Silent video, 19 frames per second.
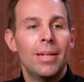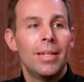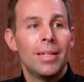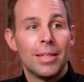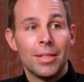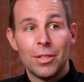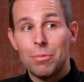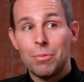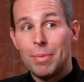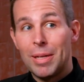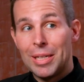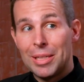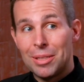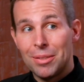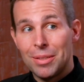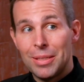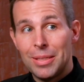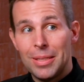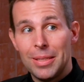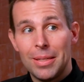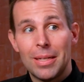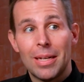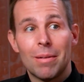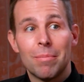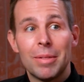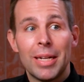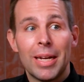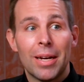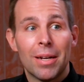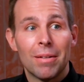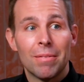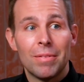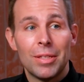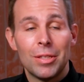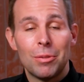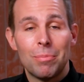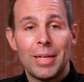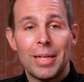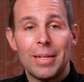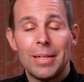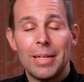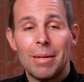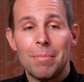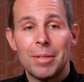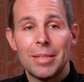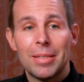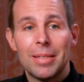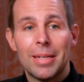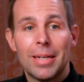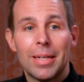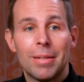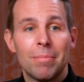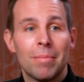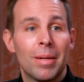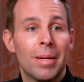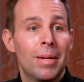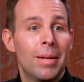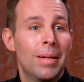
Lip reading: and especially coming out of this pandemic time,